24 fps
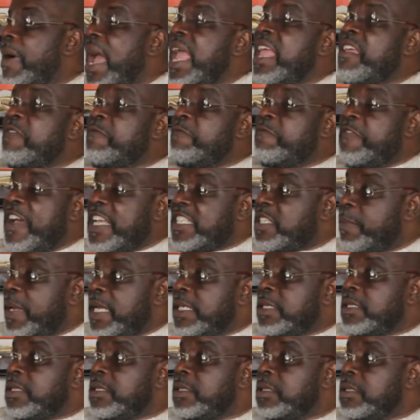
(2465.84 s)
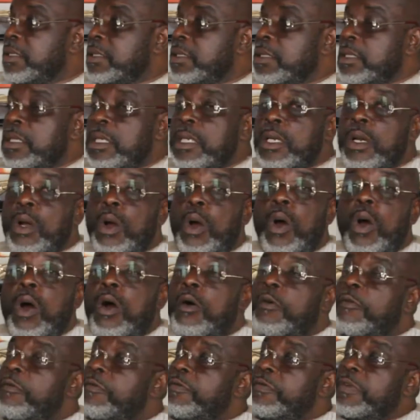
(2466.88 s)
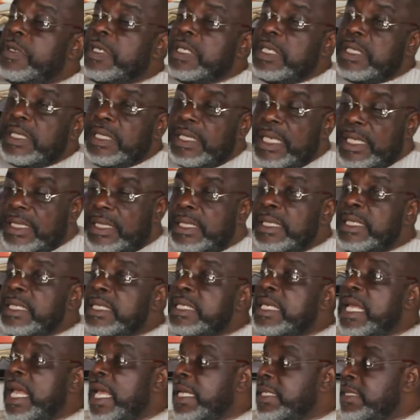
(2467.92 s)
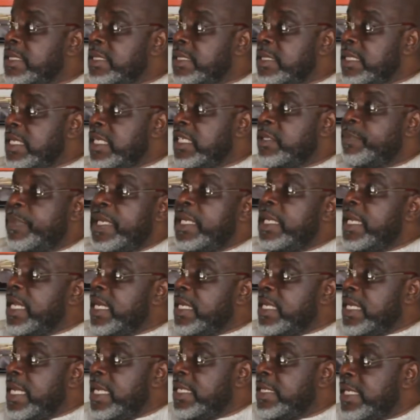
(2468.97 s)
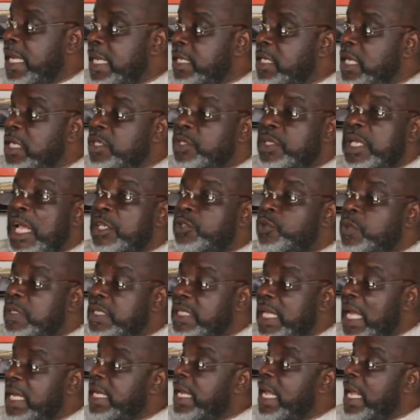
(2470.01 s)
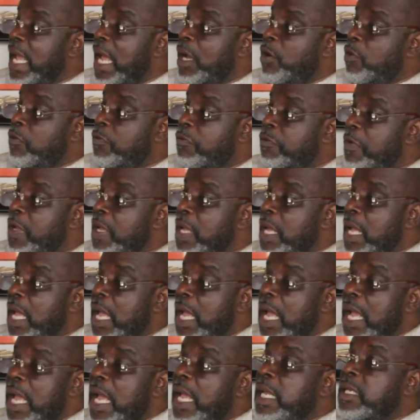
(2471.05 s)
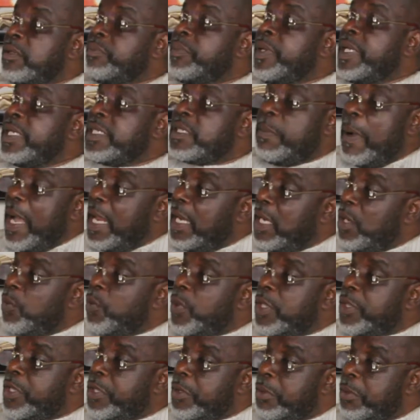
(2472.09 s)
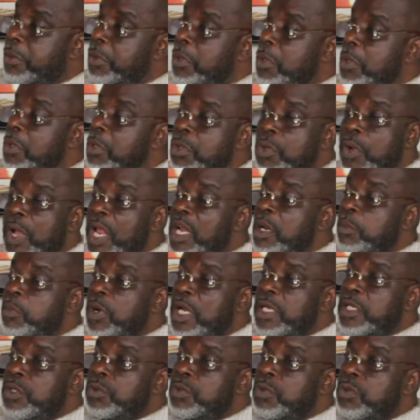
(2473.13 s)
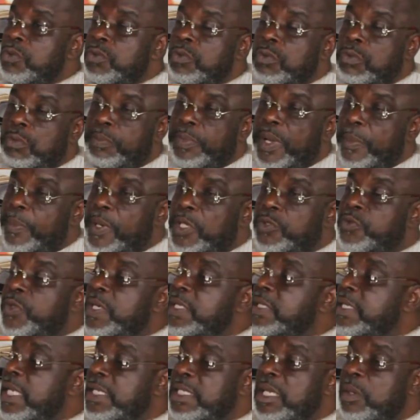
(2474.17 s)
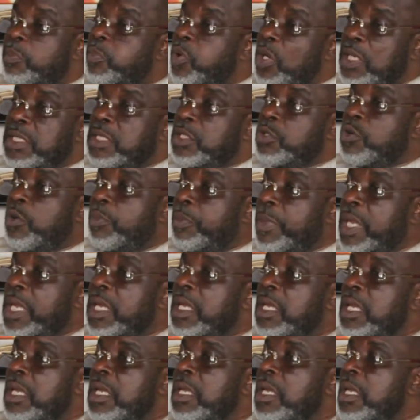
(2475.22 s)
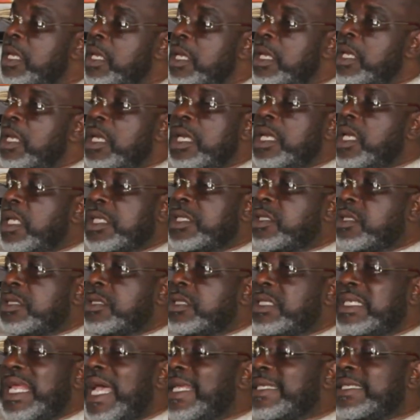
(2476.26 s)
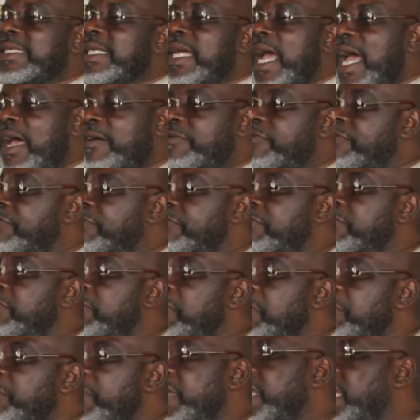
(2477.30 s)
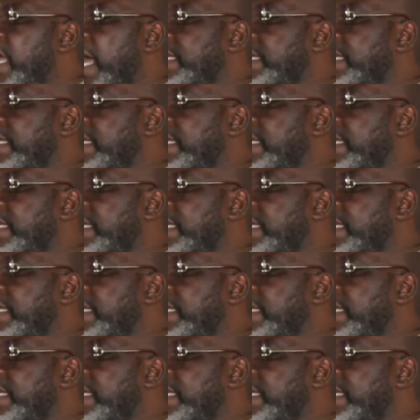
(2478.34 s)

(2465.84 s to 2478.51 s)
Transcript: My investment of 16 years is being endangered. And you say I should stand there aloof and be smiling with you. No, anybody who perpetuates such a policy on me is, doesn't have me